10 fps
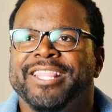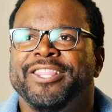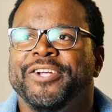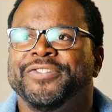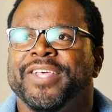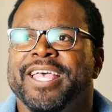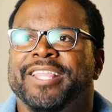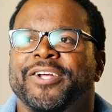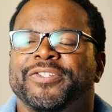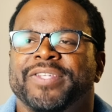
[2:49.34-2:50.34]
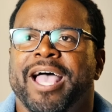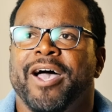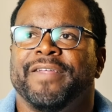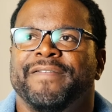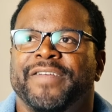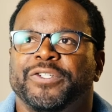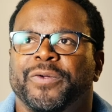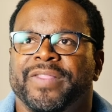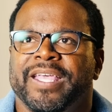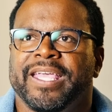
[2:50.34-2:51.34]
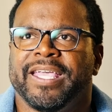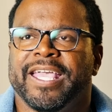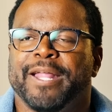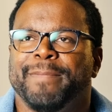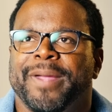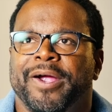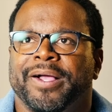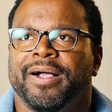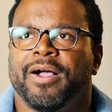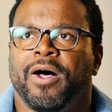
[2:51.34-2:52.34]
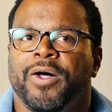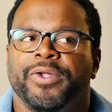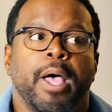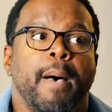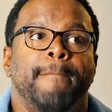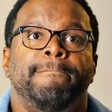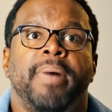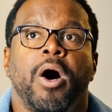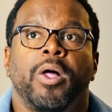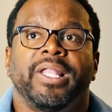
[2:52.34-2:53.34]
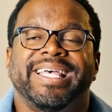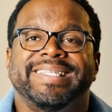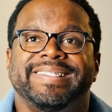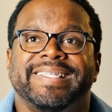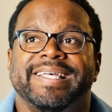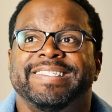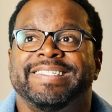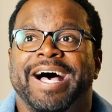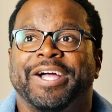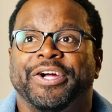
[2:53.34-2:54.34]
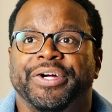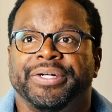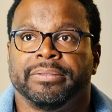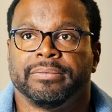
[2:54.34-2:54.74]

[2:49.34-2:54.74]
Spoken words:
There's now an official thing in America called ball-less soccer.